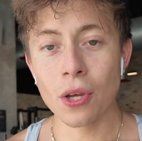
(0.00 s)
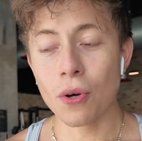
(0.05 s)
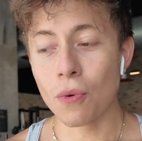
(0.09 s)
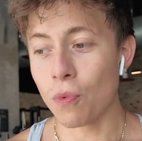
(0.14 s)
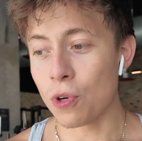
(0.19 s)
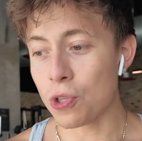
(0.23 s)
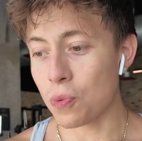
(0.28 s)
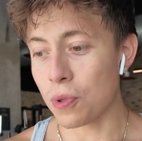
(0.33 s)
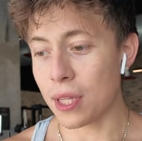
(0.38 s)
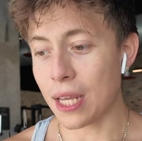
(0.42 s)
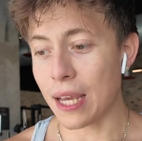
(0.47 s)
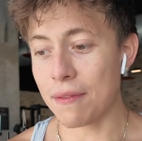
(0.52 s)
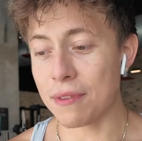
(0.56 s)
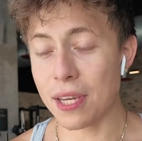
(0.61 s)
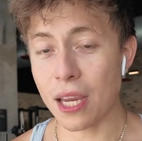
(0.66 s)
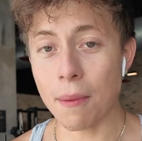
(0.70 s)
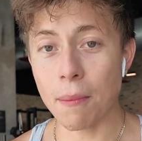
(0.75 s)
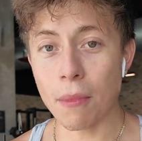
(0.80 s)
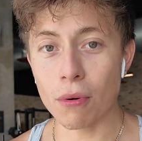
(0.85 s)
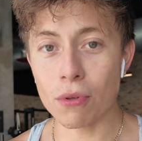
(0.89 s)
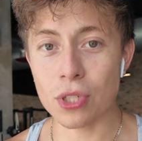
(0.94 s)
was with
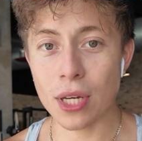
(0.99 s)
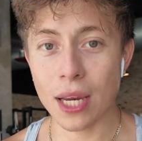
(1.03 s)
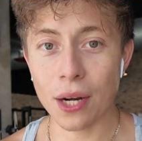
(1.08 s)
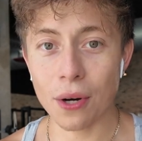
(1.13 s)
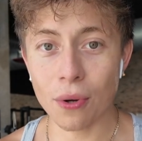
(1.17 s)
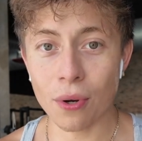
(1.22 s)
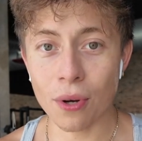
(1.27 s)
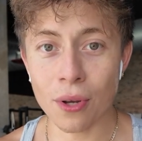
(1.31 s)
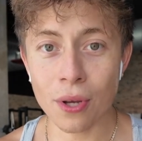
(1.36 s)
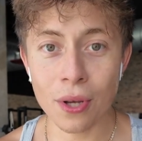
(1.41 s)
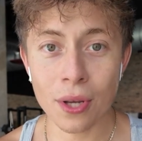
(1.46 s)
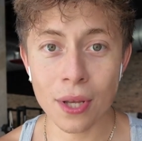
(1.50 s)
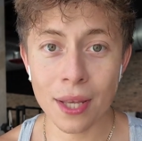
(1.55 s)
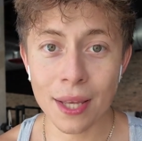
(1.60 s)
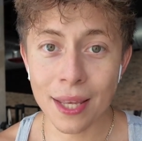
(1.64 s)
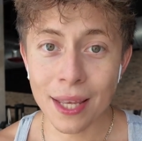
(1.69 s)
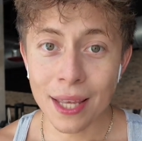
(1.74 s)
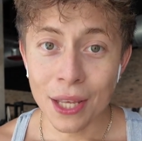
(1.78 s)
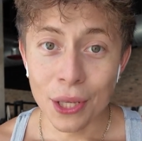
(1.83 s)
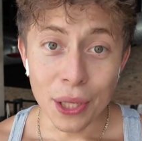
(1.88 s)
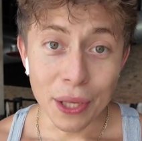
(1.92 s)
FTMO channel.
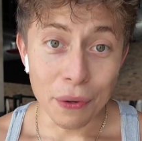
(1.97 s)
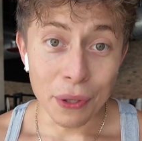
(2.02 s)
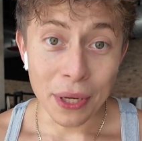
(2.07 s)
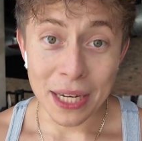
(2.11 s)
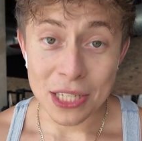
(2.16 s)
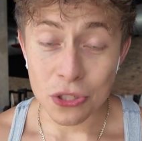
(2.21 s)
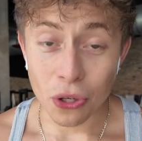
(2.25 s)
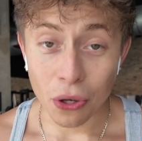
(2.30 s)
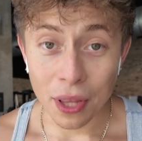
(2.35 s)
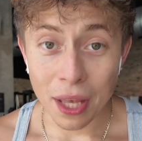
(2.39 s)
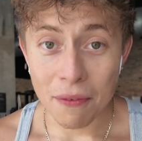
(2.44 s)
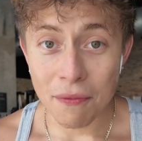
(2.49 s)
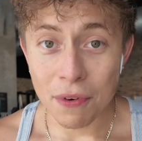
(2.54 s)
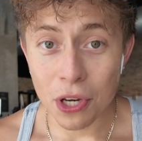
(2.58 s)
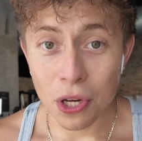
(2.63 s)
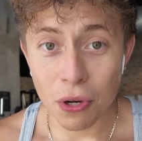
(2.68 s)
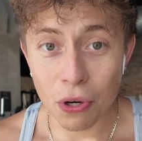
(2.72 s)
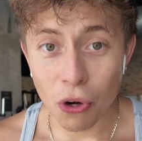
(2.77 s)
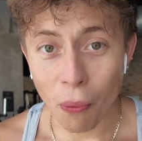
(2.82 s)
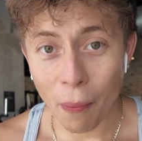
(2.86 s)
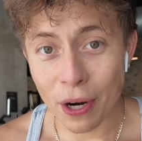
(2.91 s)
If you guys saw that
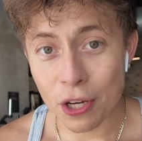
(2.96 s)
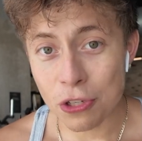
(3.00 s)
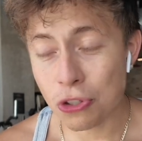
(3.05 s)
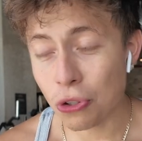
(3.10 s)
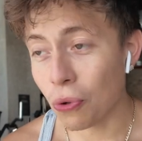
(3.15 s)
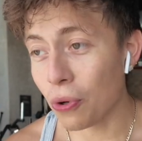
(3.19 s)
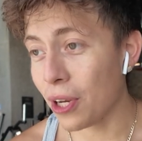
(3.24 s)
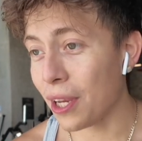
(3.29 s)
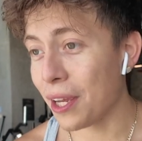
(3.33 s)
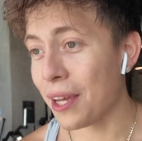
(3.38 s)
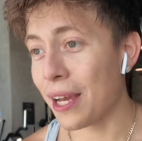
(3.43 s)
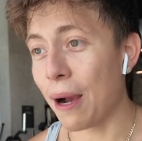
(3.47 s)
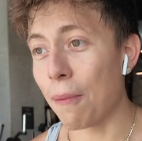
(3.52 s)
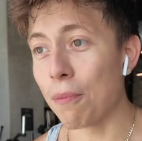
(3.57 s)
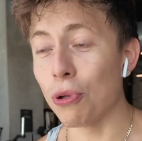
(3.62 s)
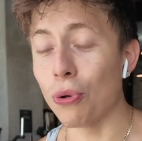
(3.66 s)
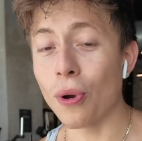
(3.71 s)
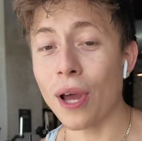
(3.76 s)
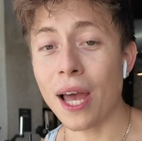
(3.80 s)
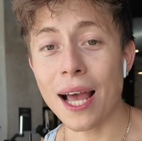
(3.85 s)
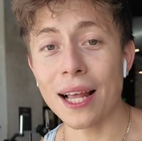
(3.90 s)
video and know my story, I
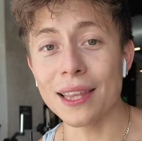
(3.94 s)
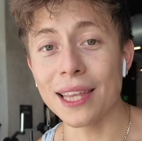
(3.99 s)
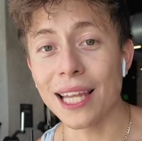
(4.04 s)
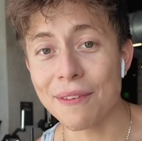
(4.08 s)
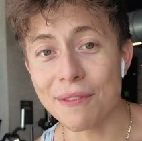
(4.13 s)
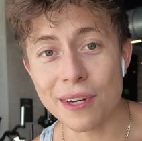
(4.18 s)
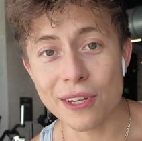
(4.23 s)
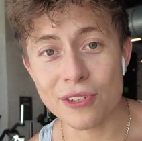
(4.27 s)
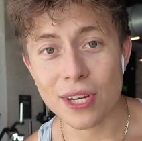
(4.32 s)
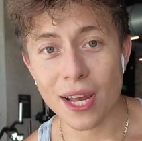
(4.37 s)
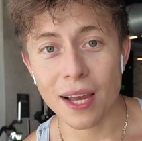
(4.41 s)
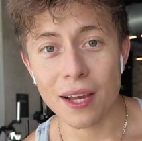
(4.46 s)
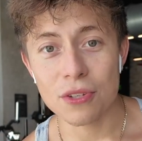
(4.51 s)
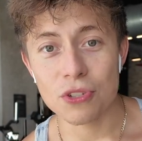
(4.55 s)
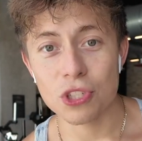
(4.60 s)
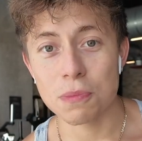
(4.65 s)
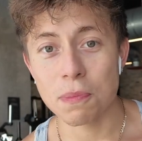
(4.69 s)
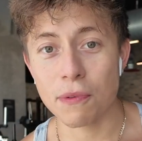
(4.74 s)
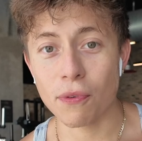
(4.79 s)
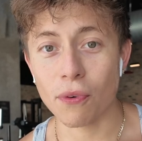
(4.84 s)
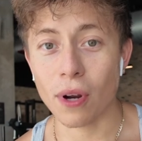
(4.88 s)
blew 11
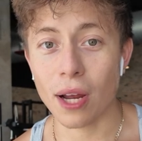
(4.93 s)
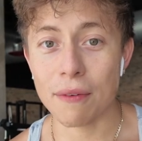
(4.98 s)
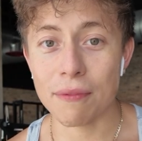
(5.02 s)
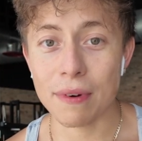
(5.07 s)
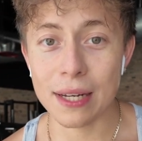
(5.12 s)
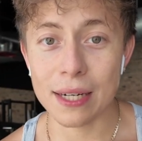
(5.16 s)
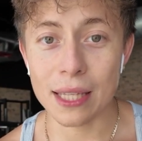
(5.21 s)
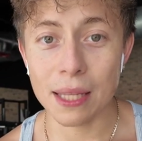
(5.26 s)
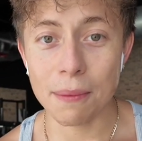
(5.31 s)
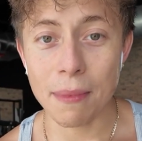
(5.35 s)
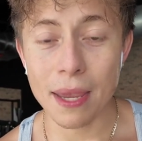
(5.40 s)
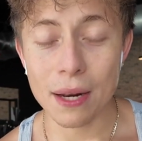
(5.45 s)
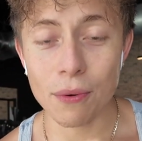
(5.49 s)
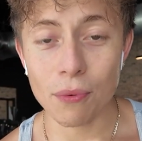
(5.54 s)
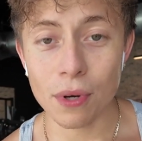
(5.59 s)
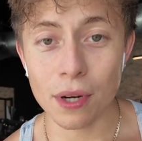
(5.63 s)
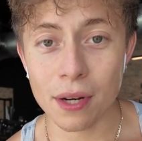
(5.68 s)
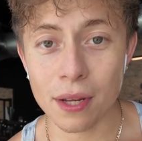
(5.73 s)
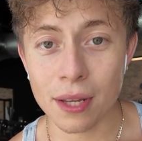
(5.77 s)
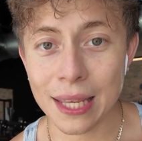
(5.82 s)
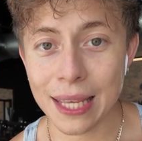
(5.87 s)
challenges before I finally made
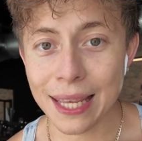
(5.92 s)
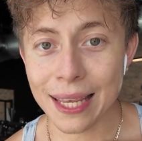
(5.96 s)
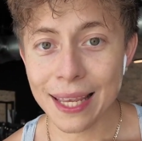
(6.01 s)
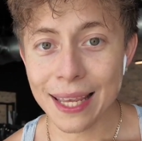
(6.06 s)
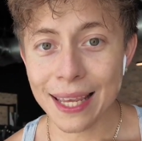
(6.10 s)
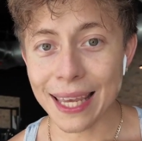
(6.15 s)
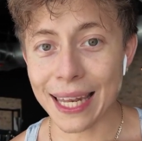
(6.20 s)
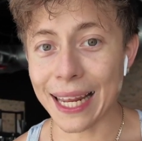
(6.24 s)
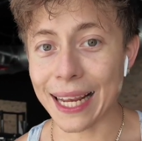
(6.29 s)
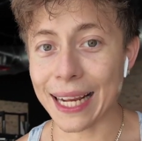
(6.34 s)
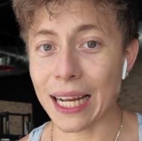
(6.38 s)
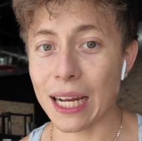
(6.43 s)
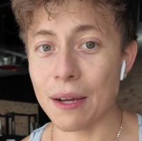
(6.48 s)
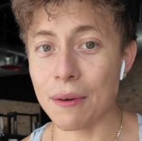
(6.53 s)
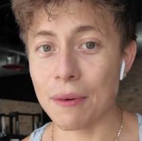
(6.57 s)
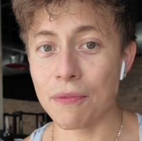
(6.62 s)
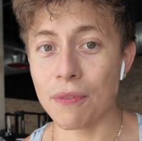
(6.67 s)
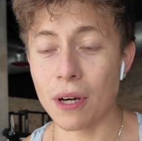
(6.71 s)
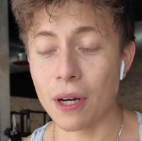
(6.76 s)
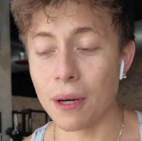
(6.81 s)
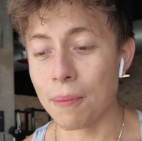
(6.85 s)
one. And I
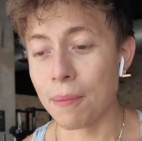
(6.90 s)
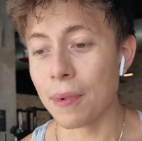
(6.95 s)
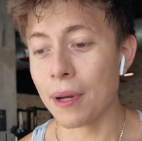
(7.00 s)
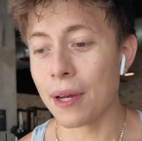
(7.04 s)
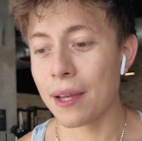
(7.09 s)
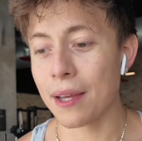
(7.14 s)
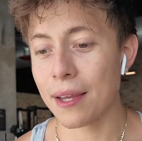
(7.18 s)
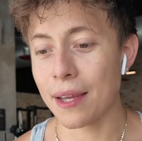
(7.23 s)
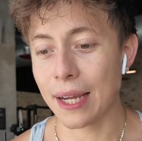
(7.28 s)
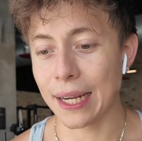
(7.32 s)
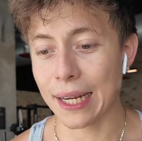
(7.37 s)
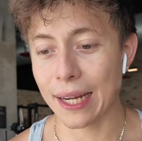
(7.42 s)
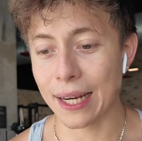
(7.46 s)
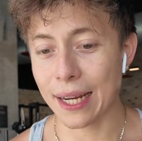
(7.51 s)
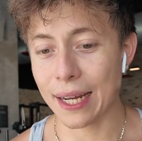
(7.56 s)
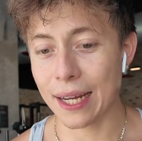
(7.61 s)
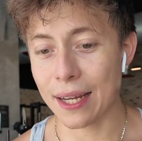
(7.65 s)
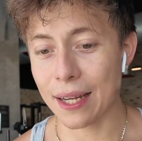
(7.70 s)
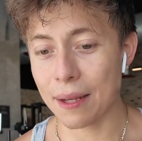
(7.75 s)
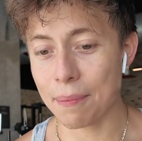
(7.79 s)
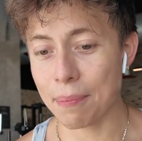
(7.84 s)

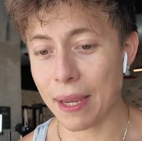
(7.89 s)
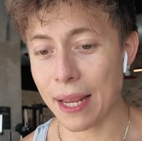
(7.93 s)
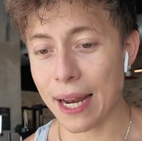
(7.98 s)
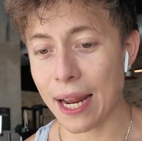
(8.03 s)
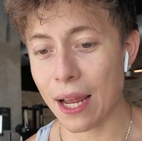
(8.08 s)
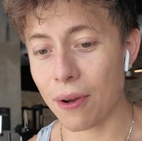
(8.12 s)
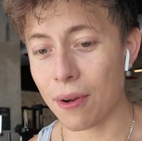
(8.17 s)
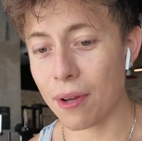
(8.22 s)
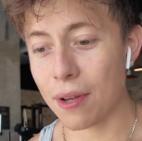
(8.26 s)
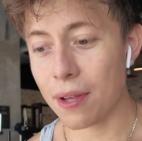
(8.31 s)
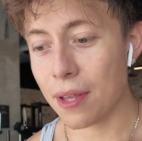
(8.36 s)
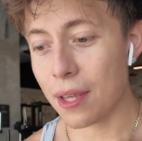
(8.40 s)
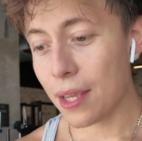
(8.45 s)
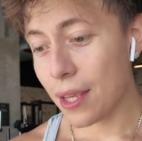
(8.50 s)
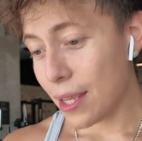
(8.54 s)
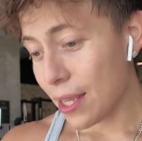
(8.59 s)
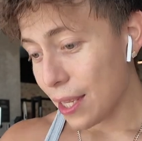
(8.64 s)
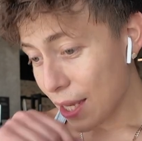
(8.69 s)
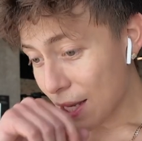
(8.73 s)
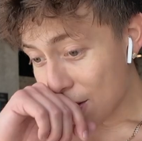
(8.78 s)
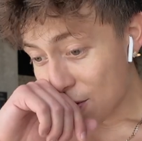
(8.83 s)
got paid out.
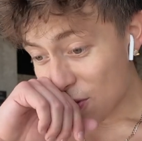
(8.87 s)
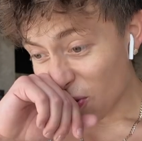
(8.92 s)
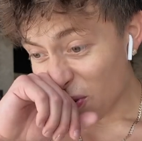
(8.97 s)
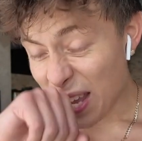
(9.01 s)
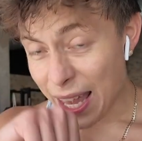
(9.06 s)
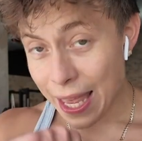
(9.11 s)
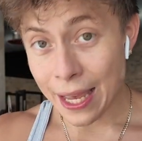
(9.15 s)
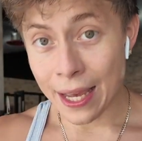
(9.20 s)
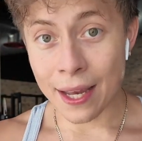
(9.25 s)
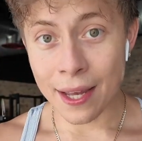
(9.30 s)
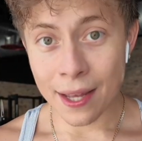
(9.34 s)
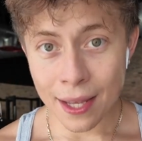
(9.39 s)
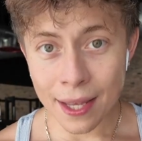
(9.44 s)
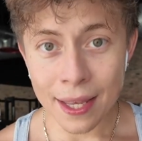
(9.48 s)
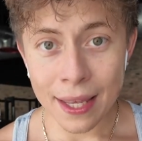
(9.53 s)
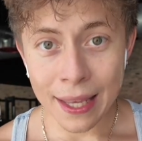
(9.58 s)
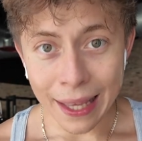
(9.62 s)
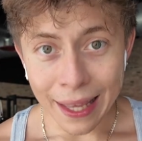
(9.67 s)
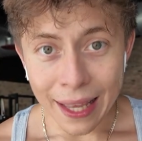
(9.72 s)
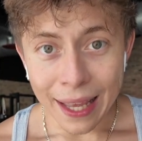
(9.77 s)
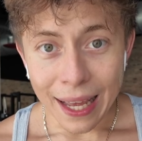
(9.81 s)
So yeah,
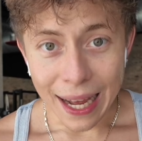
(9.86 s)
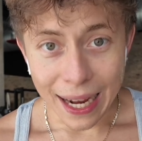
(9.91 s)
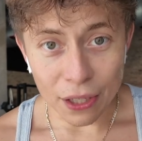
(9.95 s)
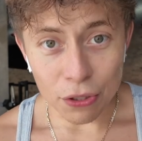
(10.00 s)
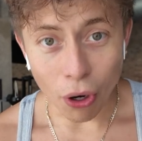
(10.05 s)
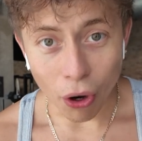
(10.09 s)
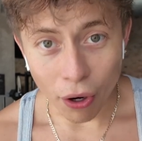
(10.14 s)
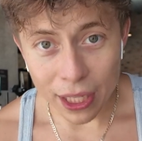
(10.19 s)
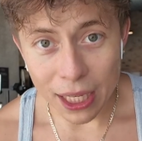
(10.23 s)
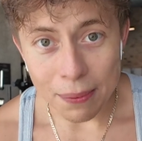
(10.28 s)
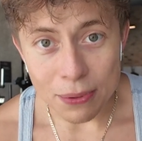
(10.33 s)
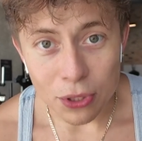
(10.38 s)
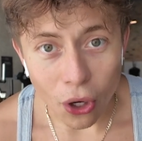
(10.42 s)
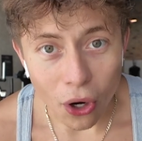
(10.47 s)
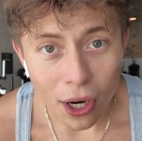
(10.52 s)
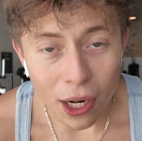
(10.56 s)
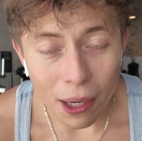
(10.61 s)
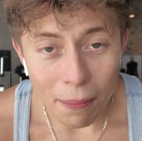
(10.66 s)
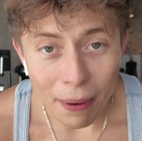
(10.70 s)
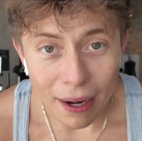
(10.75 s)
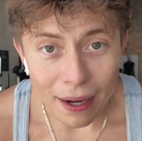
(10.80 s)
I'll keep
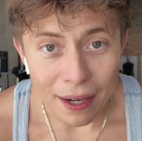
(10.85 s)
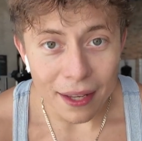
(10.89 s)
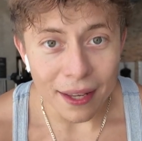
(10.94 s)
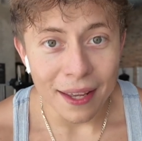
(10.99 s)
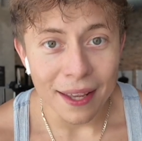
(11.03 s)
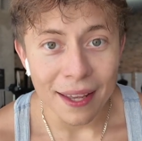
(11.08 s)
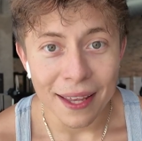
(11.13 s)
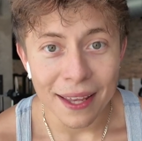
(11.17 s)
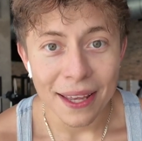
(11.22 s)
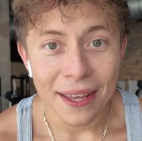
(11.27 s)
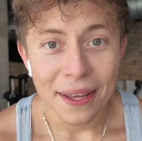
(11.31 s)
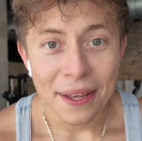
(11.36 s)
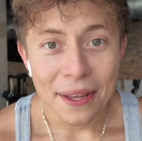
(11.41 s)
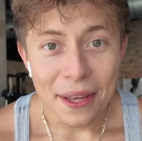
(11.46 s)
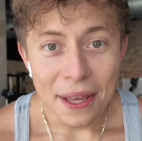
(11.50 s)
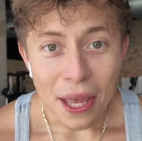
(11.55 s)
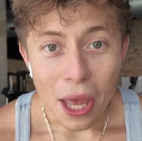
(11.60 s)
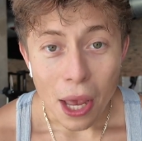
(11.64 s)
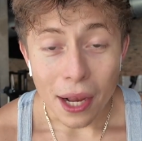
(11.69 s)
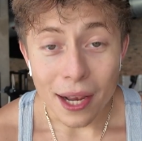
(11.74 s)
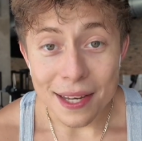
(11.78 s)
talking about it
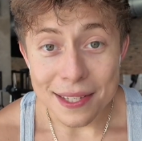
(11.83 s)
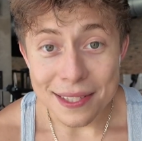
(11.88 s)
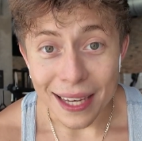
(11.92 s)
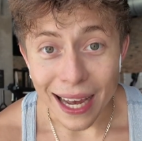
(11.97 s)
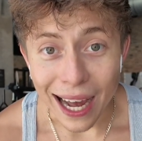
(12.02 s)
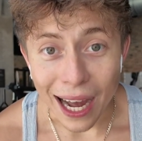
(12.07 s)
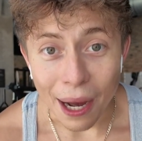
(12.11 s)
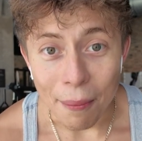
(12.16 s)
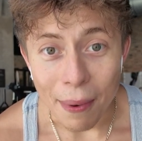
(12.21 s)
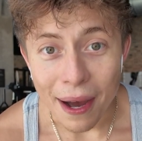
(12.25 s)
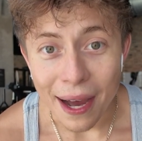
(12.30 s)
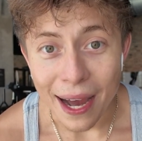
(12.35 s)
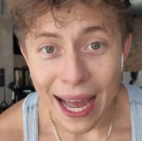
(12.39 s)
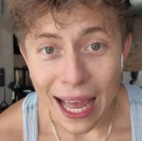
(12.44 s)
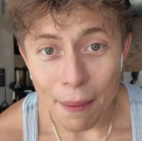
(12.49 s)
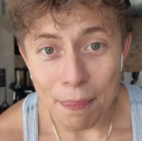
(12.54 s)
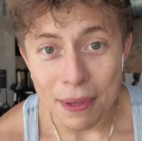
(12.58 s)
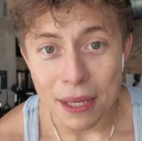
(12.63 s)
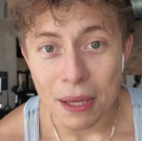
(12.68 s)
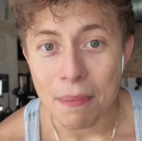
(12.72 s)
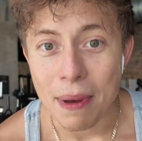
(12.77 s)
because I'm
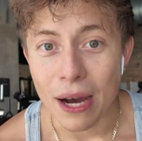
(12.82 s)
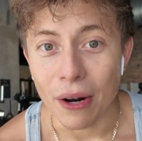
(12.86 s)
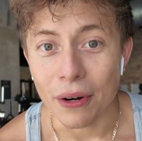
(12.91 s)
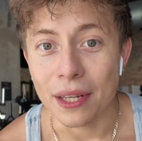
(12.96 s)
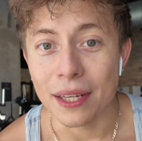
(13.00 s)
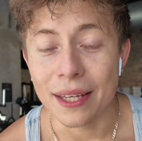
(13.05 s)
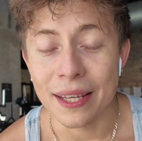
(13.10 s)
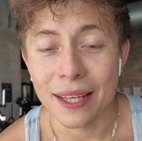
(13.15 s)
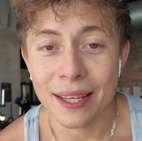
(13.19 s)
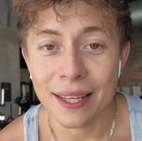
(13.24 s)
happy about it.